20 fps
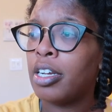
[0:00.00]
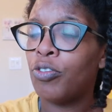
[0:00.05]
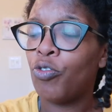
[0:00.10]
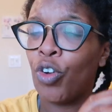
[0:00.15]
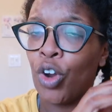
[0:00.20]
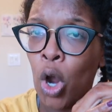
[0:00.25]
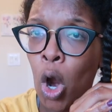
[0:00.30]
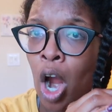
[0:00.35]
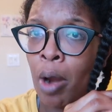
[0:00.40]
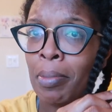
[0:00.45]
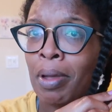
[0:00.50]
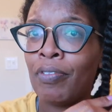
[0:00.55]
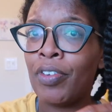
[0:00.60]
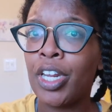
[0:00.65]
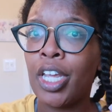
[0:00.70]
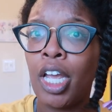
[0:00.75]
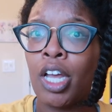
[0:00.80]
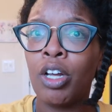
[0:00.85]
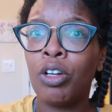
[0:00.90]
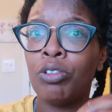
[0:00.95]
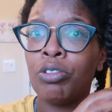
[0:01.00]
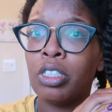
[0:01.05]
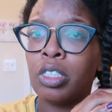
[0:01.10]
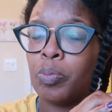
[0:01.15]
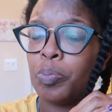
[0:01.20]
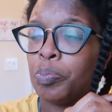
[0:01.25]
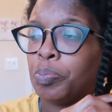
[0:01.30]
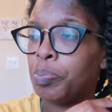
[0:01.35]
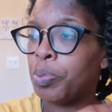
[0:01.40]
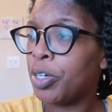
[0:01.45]
record my videos,
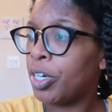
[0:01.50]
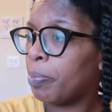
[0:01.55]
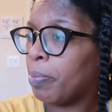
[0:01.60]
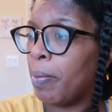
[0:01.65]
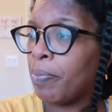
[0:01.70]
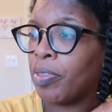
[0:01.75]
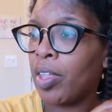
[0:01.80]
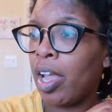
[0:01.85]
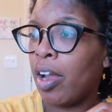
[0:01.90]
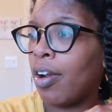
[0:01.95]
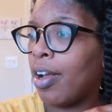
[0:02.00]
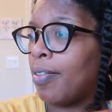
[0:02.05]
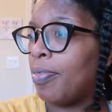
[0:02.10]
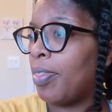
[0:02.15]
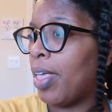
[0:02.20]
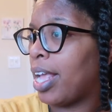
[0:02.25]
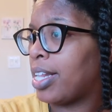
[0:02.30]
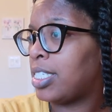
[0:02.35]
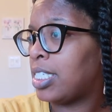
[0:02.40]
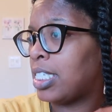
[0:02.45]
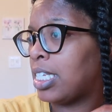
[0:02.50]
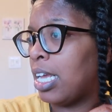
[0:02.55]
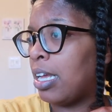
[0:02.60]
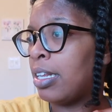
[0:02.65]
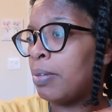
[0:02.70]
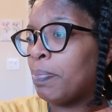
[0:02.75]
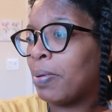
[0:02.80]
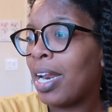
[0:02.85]
put them up there, and that's it.